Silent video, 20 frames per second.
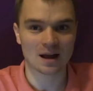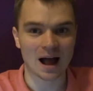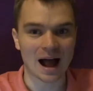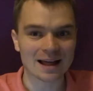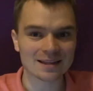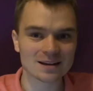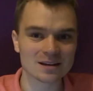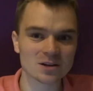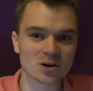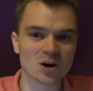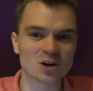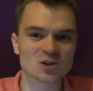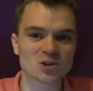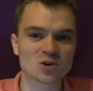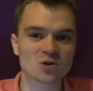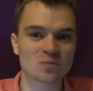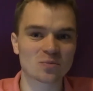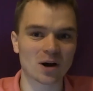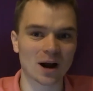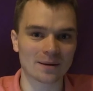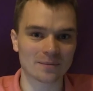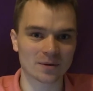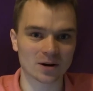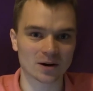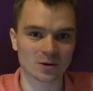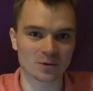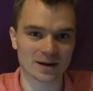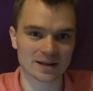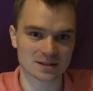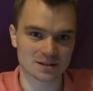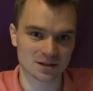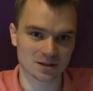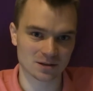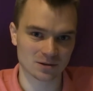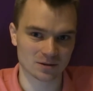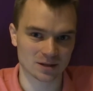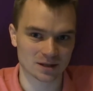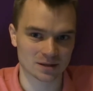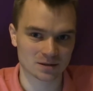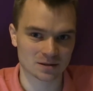I think there are 2 primary ways to do
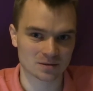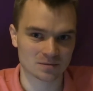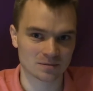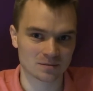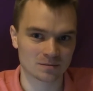this.